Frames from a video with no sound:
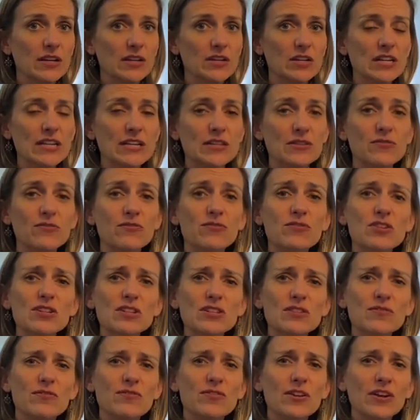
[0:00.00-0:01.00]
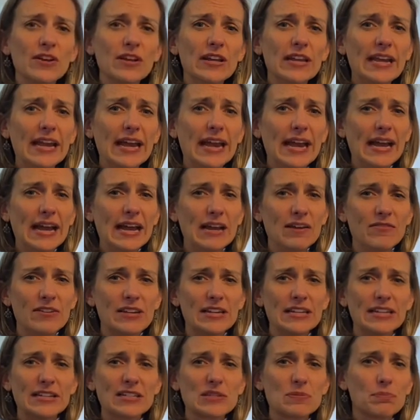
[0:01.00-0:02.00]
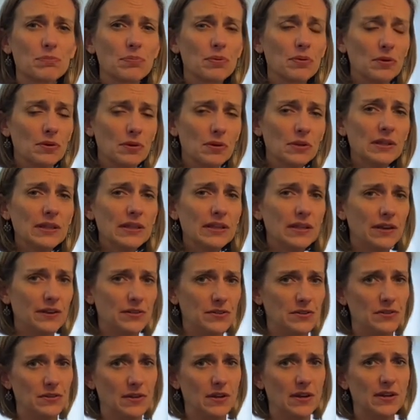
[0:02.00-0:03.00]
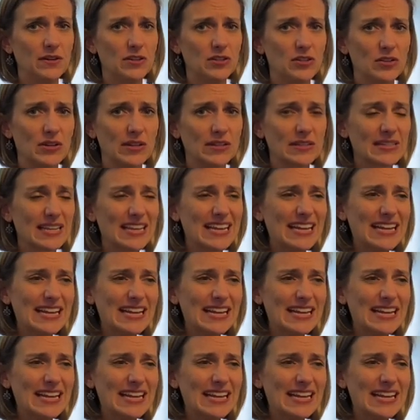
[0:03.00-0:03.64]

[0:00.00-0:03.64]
is just very heavy and it's pulling on your heartstrings.